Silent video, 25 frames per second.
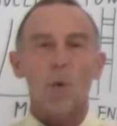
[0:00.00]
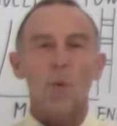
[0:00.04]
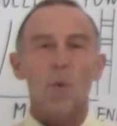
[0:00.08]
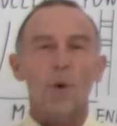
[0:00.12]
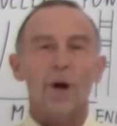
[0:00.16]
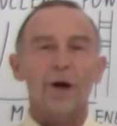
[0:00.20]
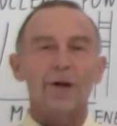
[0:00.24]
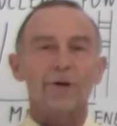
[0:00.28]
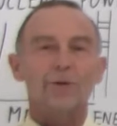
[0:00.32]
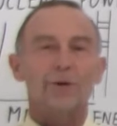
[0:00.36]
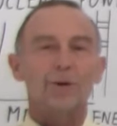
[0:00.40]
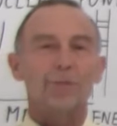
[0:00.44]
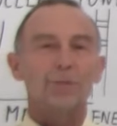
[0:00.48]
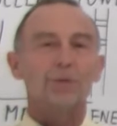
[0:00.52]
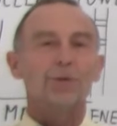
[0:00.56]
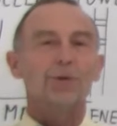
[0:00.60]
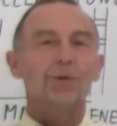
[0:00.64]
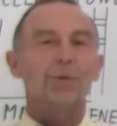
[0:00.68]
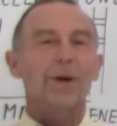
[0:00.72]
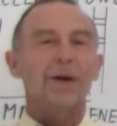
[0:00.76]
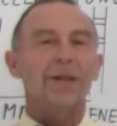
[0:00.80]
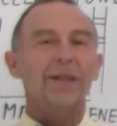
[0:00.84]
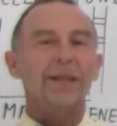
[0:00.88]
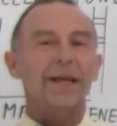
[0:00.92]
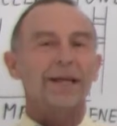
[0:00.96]
Welcome
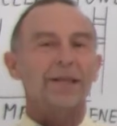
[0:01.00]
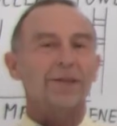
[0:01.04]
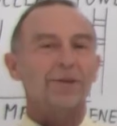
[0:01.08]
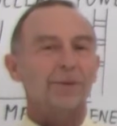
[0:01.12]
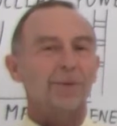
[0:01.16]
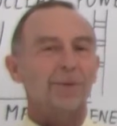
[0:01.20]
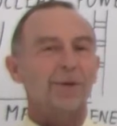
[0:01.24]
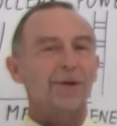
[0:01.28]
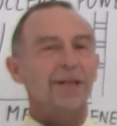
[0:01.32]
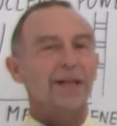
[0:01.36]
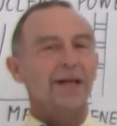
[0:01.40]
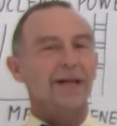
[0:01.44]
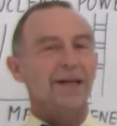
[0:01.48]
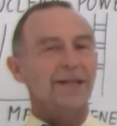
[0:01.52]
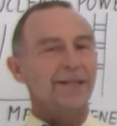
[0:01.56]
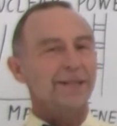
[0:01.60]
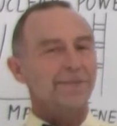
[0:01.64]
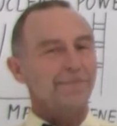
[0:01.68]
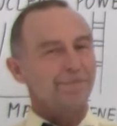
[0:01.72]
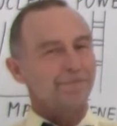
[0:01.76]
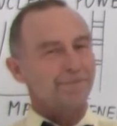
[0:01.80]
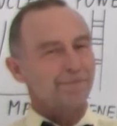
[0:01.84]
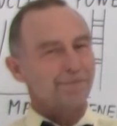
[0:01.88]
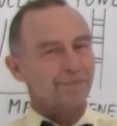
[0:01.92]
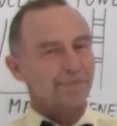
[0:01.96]
to
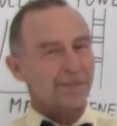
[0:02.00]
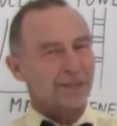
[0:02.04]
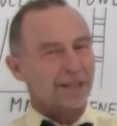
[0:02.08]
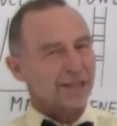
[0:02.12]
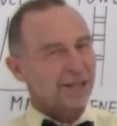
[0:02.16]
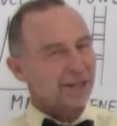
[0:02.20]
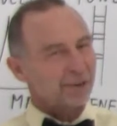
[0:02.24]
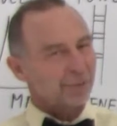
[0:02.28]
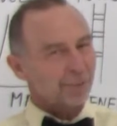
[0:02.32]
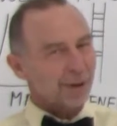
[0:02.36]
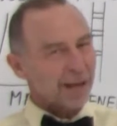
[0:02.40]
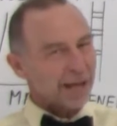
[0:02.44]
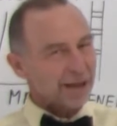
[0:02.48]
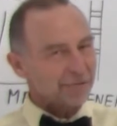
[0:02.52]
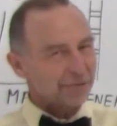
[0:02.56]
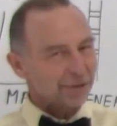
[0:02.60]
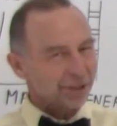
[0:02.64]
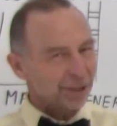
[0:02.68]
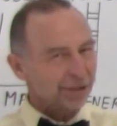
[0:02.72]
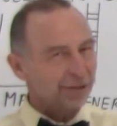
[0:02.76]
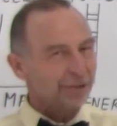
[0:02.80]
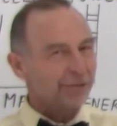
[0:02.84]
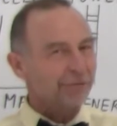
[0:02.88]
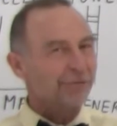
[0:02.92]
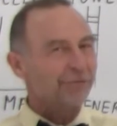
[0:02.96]
iLectureonline. Here we have
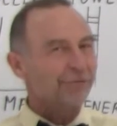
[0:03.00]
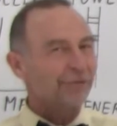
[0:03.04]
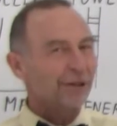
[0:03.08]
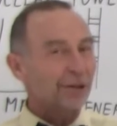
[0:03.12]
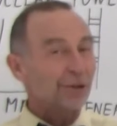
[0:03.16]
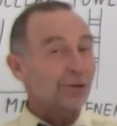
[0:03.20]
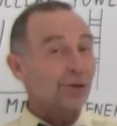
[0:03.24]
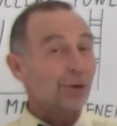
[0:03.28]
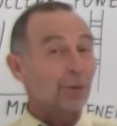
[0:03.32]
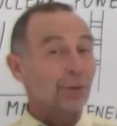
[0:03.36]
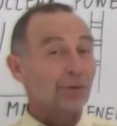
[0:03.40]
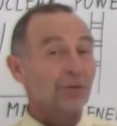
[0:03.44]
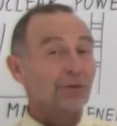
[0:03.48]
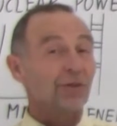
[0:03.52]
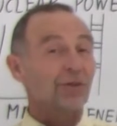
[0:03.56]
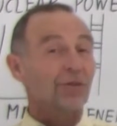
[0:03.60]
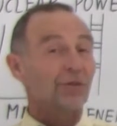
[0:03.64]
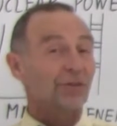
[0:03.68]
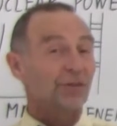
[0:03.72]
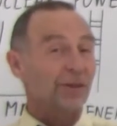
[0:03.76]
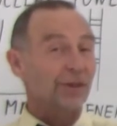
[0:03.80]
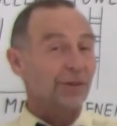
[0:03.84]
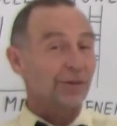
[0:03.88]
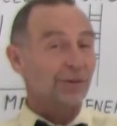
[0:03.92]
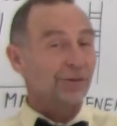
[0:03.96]
another video in the
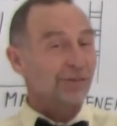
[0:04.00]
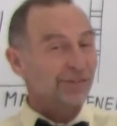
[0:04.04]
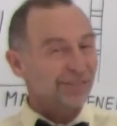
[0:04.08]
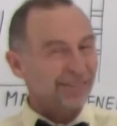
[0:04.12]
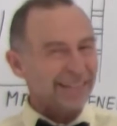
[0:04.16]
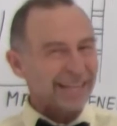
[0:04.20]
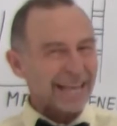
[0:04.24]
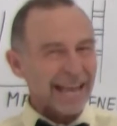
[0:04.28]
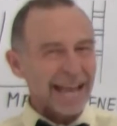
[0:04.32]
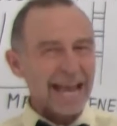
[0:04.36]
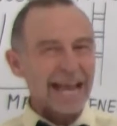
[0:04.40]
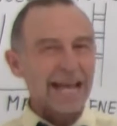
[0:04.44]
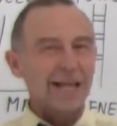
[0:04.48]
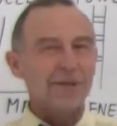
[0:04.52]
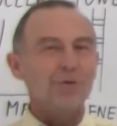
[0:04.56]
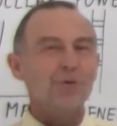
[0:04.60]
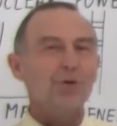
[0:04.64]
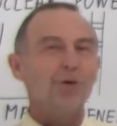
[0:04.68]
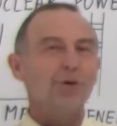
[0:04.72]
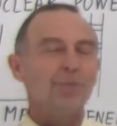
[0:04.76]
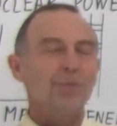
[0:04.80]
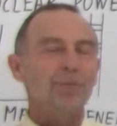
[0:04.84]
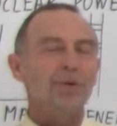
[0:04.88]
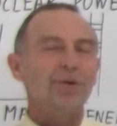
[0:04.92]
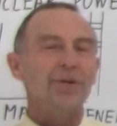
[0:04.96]
series, Can
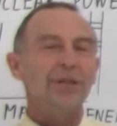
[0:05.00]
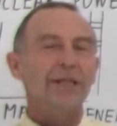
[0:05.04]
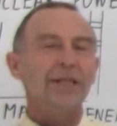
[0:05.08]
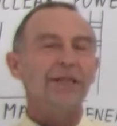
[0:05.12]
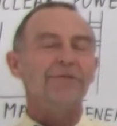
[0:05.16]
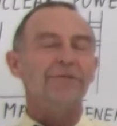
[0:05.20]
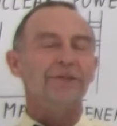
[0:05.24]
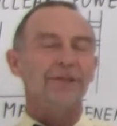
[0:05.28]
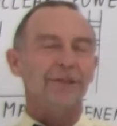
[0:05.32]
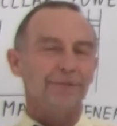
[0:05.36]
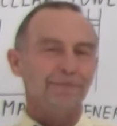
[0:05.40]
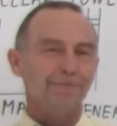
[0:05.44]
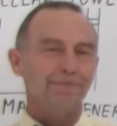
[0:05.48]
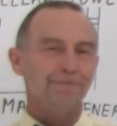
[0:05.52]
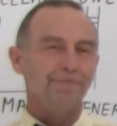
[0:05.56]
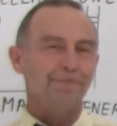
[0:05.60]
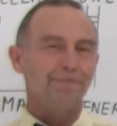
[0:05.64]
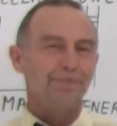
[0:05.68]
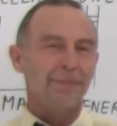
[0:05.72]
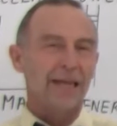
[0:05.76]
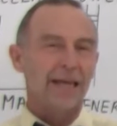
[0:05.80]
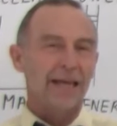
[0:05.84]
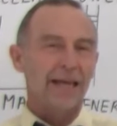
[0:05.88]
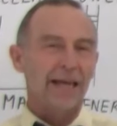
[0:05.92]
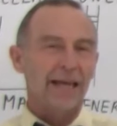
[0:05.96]
You Believe It?
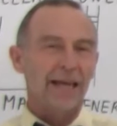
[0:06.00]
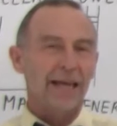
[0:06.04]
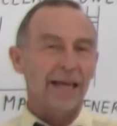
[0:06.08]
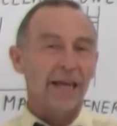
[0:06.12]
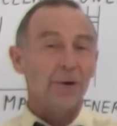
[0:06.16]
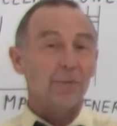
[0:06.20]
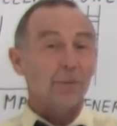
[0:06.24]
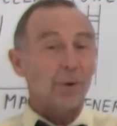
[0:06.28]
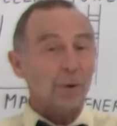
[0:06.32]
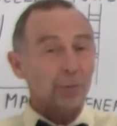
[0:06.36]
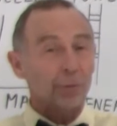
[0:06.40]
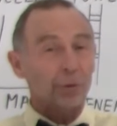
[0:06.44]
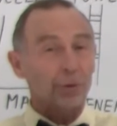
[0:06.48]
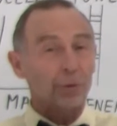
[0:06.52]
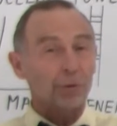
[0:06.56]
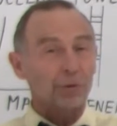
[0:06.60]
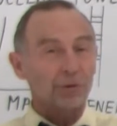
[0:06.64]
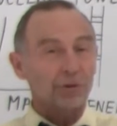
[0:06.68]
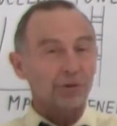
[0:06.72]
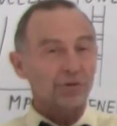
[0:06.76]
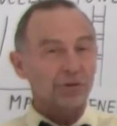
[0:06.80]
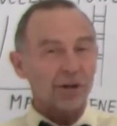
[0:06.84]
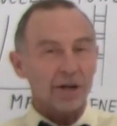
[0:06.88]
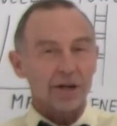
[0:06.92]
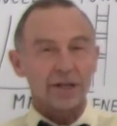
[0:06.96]
And what we're
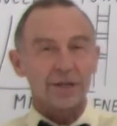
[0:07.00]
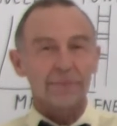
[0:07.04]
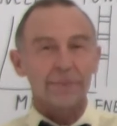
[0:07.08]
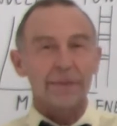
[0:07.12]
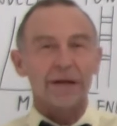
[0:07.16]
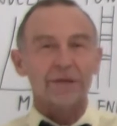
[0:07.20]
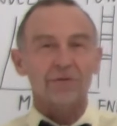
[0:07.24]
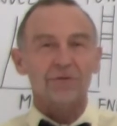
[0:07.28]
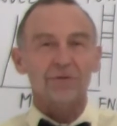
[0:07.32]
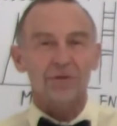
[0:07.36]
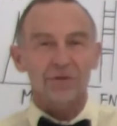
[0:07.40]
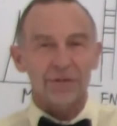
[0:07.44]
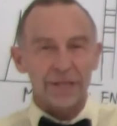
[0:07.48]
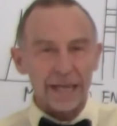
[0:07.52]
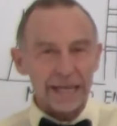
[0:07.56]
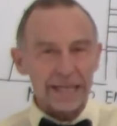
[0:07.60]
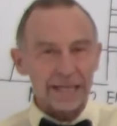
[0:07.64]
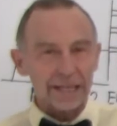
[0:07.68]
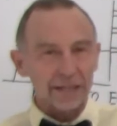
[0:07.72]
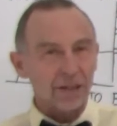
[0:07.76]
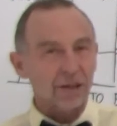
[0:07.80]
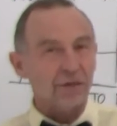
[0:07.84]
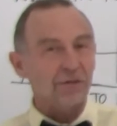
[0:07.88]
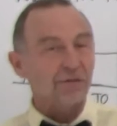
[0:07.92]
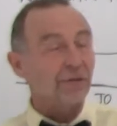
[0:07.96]
going to talk about
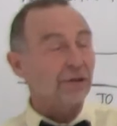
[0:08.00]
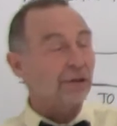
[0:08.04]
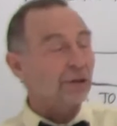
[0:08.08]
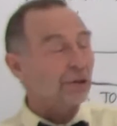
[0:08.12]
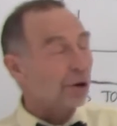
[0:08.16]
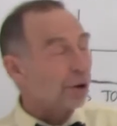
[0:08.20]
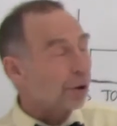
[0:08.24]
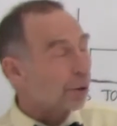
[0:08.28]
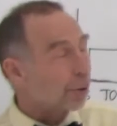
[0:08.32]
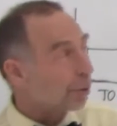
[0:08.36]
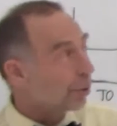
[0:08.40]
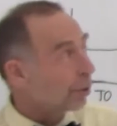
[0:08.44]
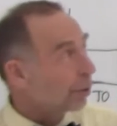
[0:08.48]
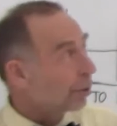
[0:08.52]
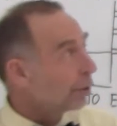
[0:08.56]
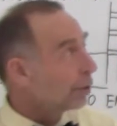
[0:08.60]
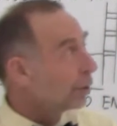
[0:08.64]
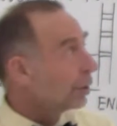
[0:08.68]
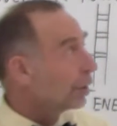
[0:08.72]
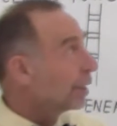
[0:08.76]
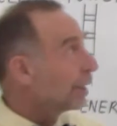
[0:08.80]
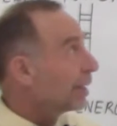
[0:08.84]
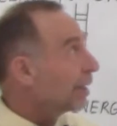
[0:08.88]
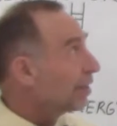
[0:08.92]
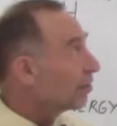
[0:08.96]
today in this video
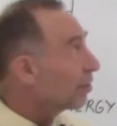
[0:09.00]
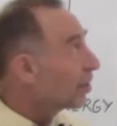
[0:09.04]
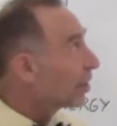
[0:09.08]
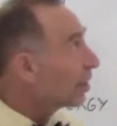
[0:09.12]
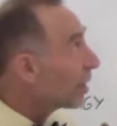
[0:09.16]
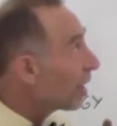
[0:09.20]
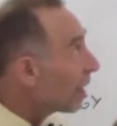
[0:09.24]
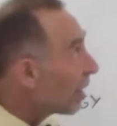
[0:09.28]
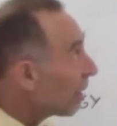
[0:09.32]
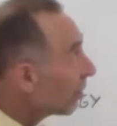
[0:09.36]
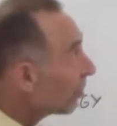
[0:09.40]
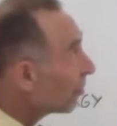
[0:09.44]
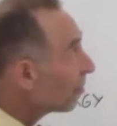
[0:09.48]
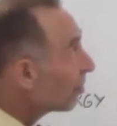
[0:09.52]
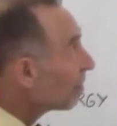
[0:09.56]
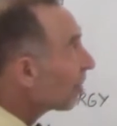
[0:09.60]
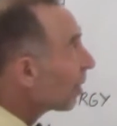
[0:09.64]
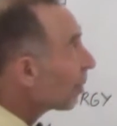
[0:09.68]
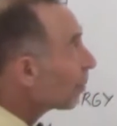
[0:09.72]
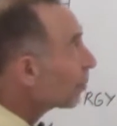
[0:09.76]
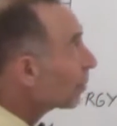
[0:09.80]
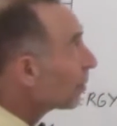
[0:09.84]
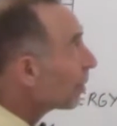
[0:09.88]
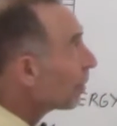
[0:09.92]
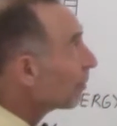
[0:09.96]
is the
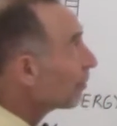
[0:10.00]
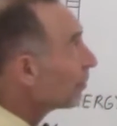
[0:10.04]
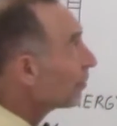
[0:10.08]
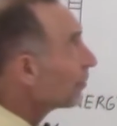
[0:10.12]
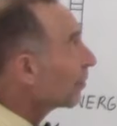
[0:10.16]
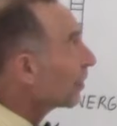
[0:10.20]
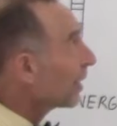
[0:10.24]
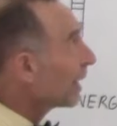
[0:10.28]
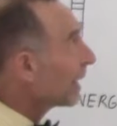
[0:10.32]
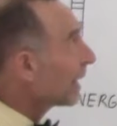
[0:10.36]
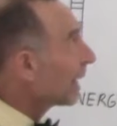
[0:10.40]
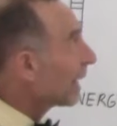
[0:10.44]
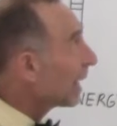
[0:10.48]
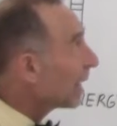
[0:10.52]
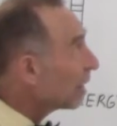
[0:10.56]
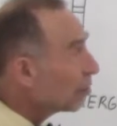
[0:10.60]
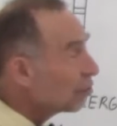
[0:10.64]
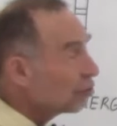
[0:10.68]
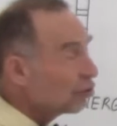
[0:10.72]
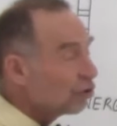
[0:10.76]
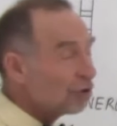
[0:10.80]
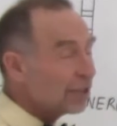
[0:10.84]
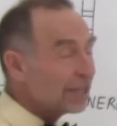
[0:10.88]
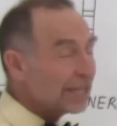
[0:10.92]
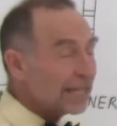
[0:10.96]
concept of
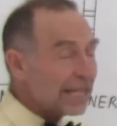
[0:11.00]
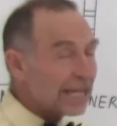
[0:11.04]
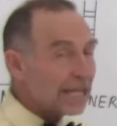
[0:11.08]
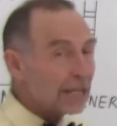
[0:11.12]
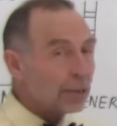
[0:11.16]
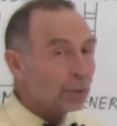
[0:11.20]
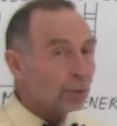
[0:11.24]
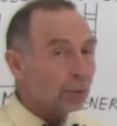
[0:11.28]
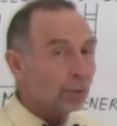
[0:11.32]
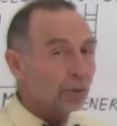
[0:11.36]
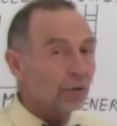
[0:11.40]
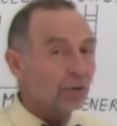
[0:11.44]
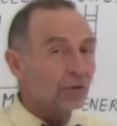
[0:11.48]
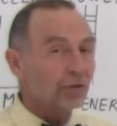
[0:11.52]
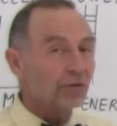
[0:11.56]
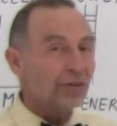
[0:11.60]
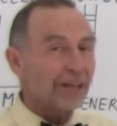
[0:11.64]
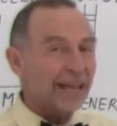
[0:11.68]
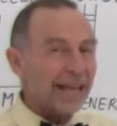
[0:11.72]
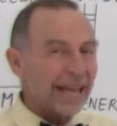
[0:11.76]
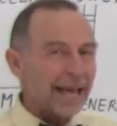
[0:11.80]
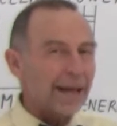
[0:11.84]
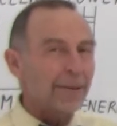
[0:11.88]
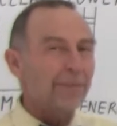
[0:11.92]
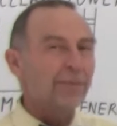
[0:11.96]
energy
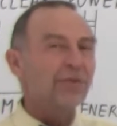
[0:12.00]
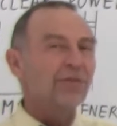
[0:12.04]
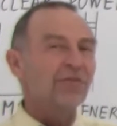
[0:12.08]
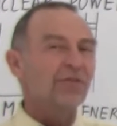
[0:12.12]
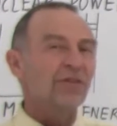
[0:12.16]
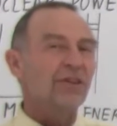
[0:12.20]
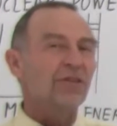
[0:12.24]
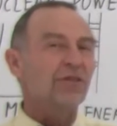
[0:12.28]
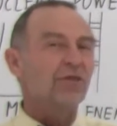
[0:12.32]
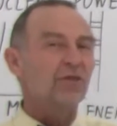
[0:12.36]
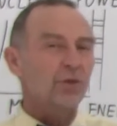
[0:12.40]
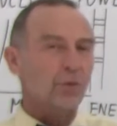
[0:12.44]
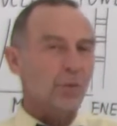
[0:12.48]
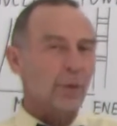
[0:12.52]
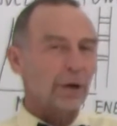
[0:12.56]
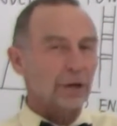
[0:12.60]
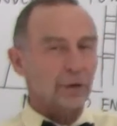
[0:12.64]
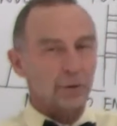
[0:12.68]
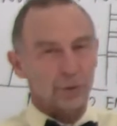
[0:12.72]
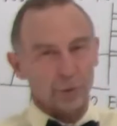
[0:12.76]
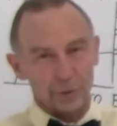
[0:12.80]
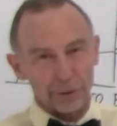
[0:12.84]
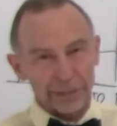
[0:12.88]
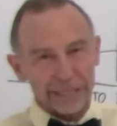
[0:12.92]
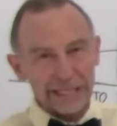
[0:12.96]
equals mc
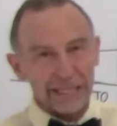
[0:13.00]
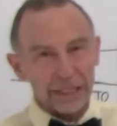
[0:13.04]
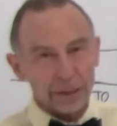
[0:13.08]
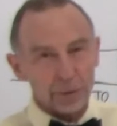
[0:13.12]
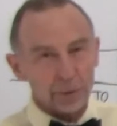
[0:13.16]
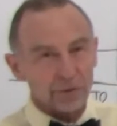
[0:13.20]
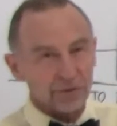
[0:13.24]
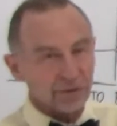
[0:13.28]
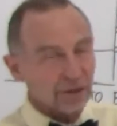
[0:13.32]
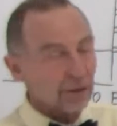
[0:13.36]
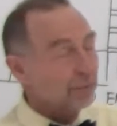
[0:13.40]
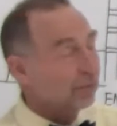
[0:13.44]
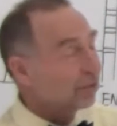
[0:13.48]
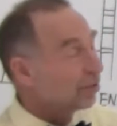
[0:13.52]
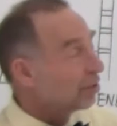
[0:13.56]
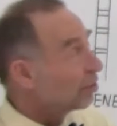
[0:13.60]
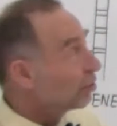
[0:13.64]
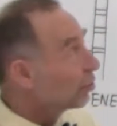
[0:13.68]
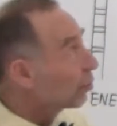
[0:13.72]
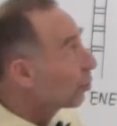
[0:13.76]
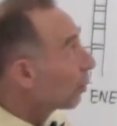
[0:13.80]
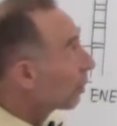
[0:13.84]
squared, or E equals mc